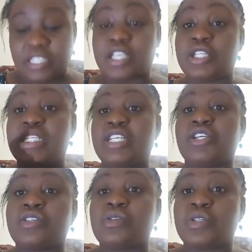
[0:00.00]
So you need
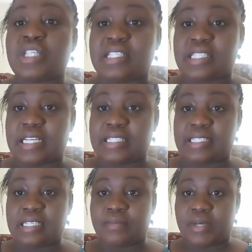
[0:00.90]
your Social Studies
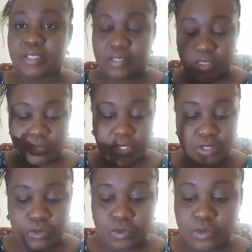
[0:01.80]
syllabus. Number
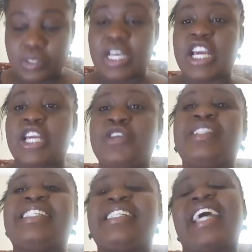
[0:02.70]
2,
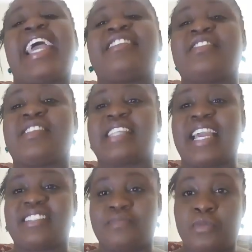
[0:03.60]
you'll need an
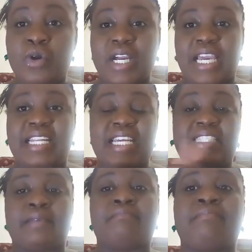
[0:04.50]
exercise book. It
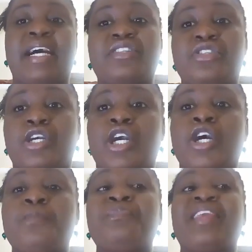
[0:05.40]
doesn't
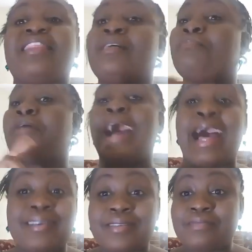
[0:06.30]
matter the
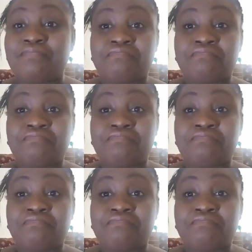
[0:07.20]
brand.